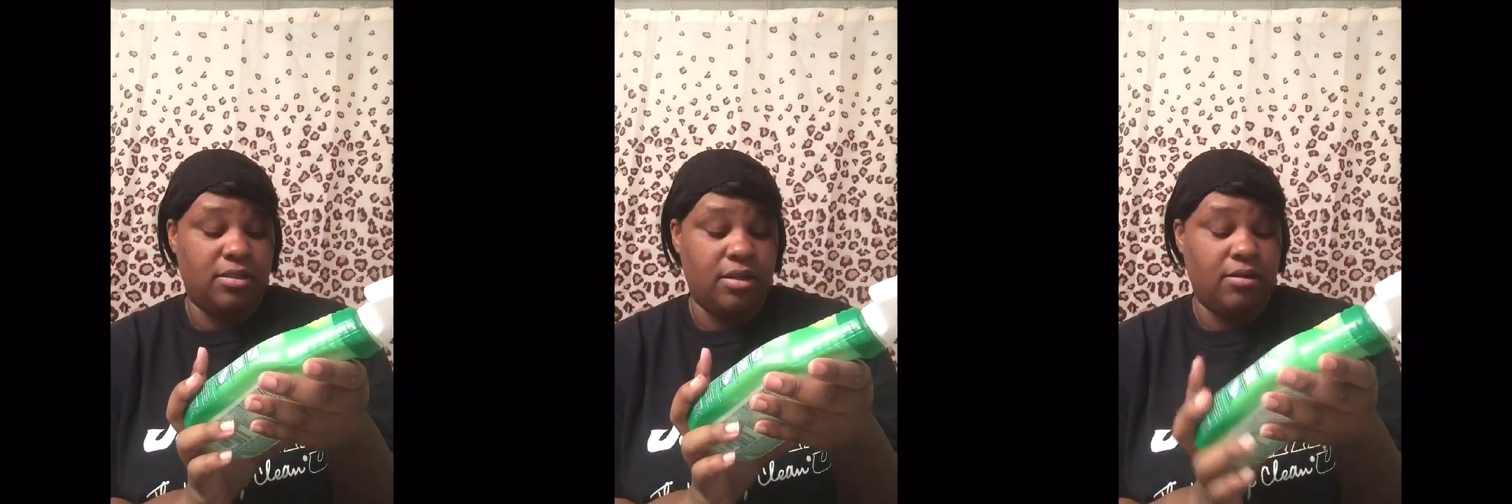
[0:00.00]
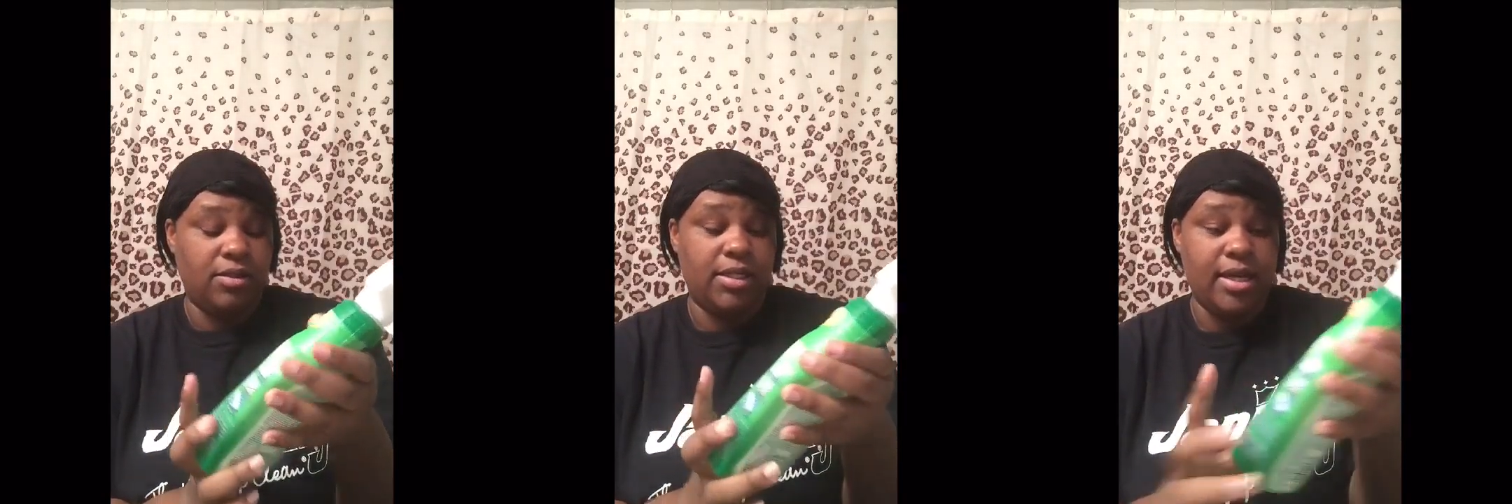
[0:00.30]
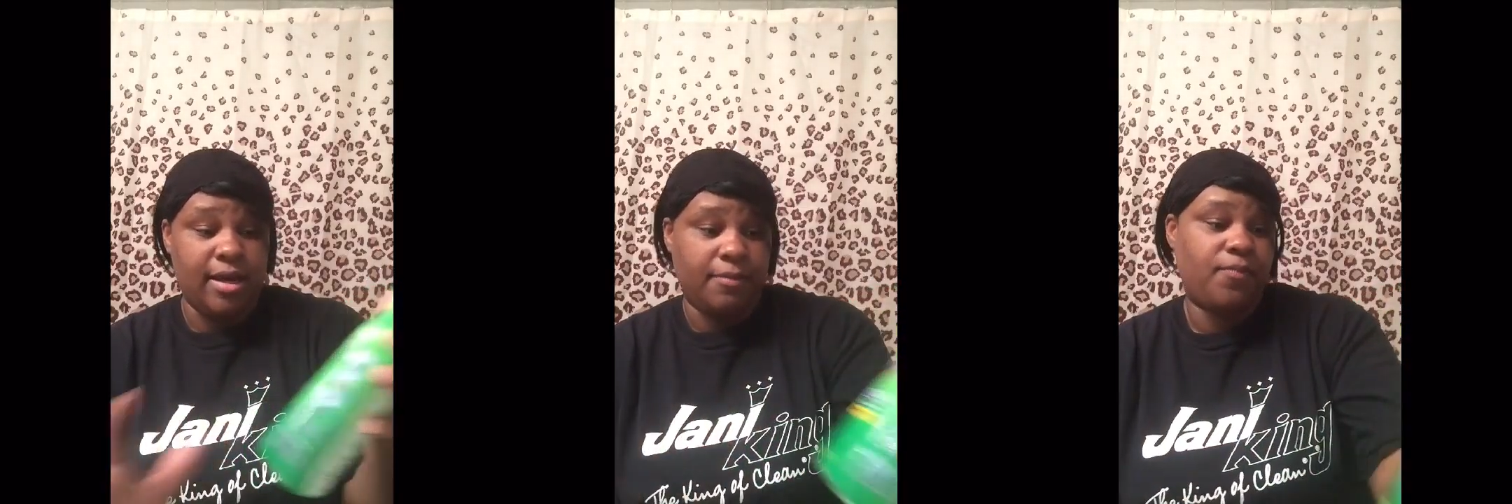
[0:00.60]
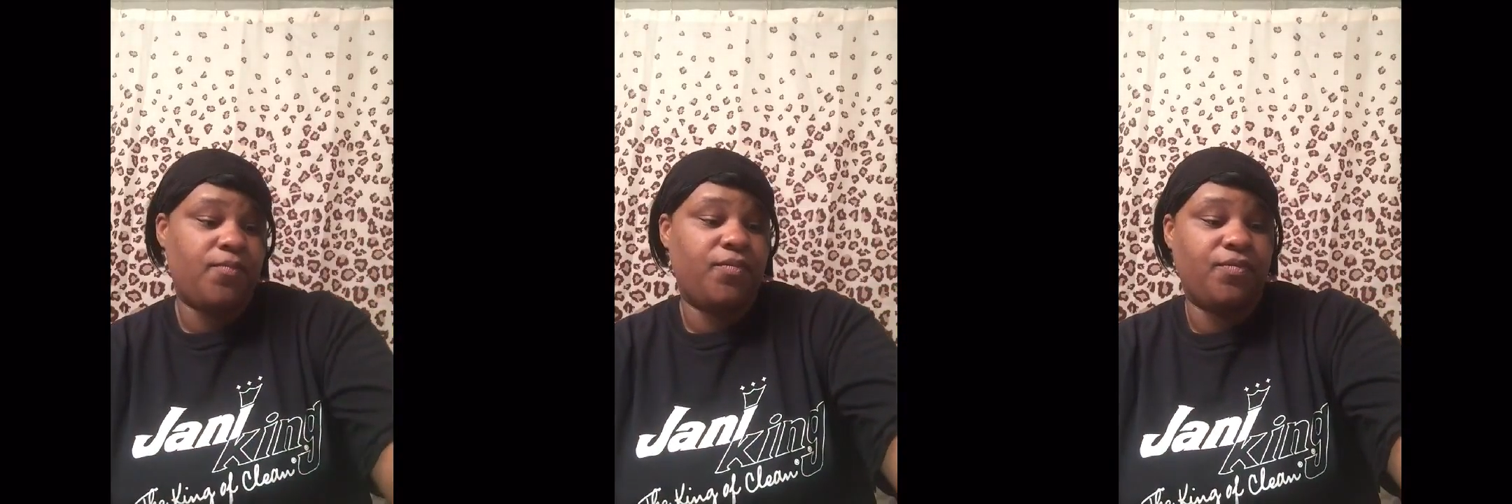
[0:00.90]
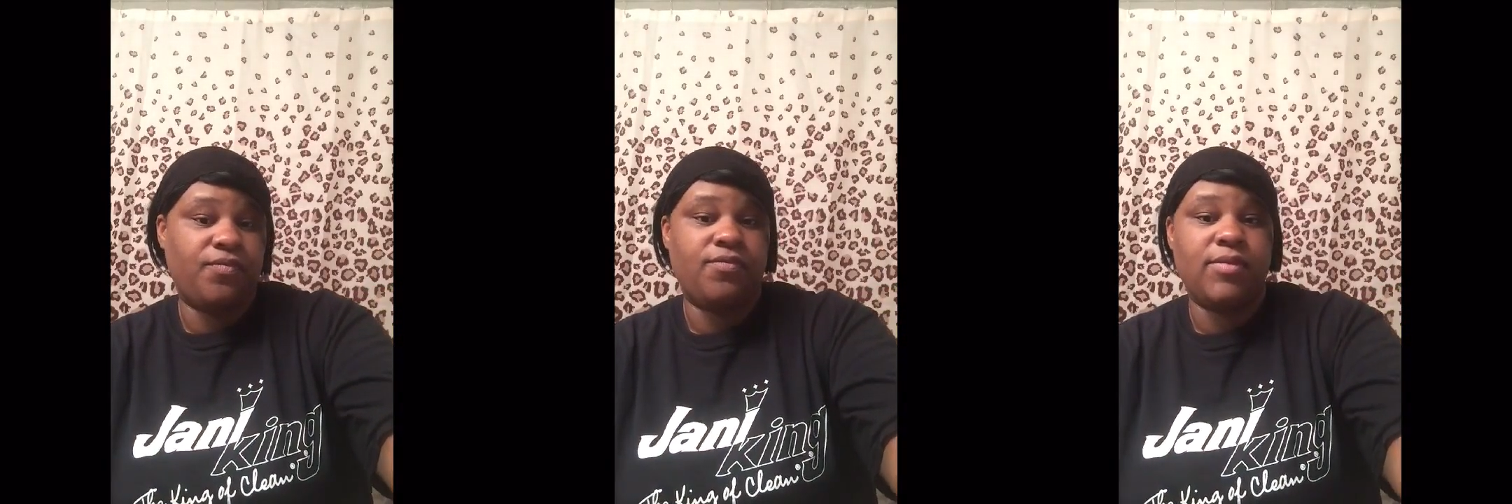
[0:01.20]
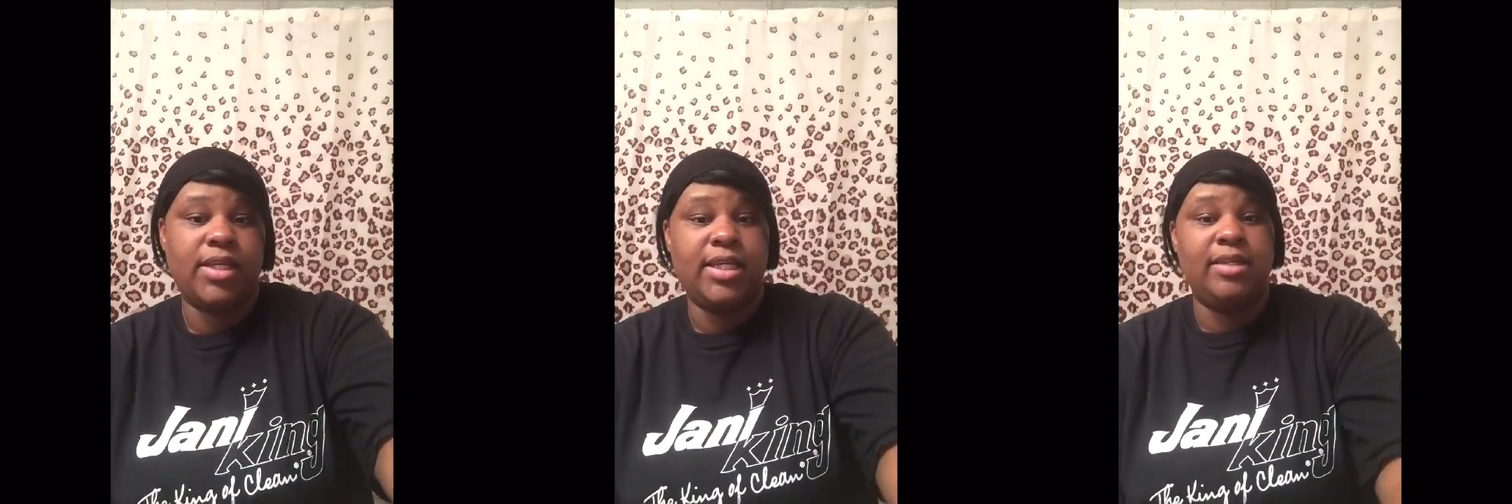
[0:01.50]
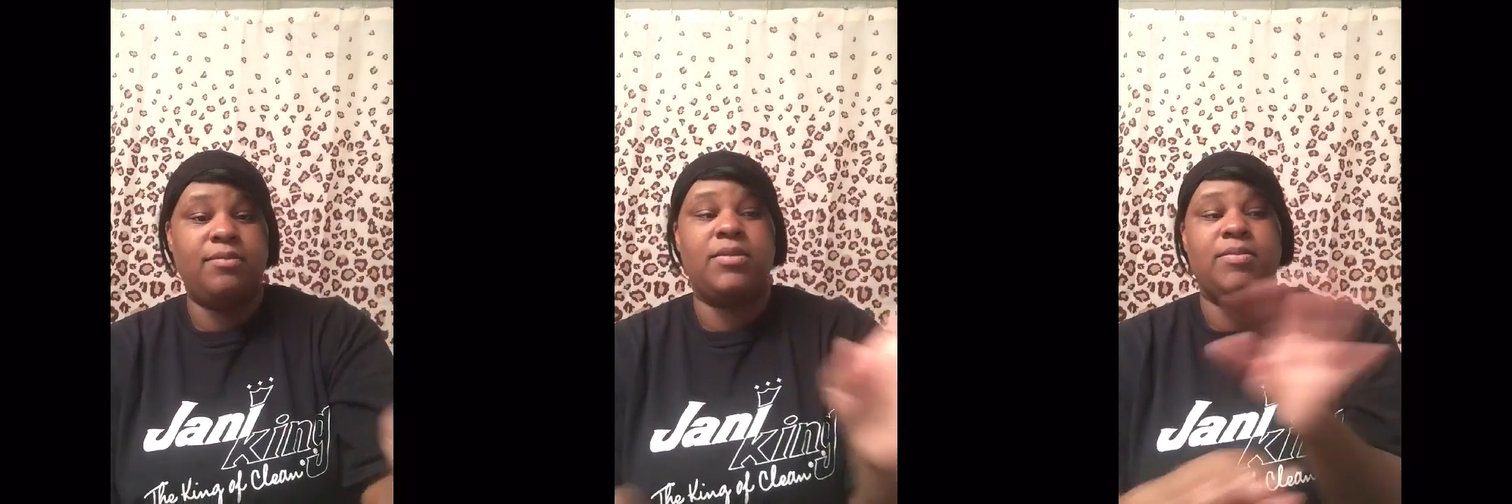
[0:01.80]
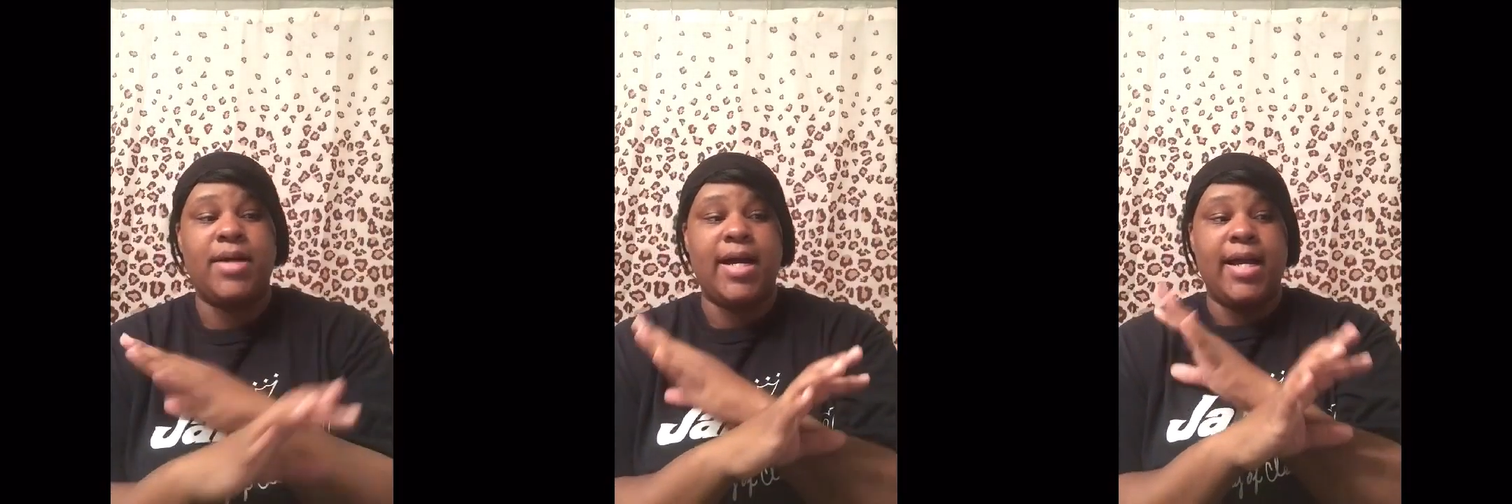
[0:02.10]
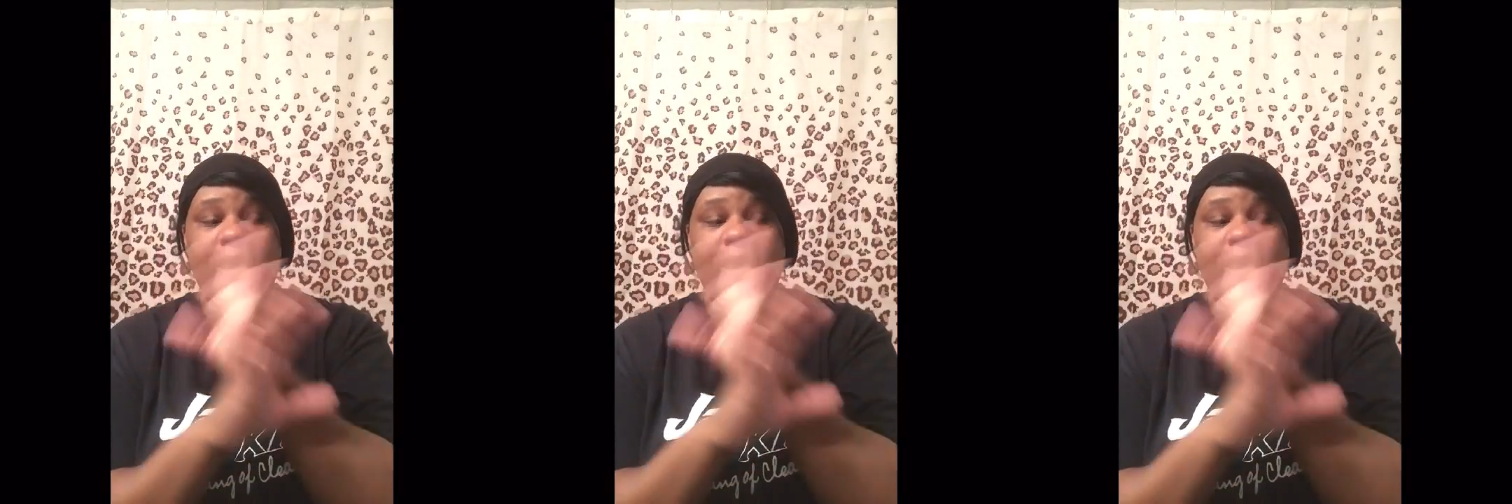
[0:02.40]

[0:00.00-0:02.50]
So yeah keeps my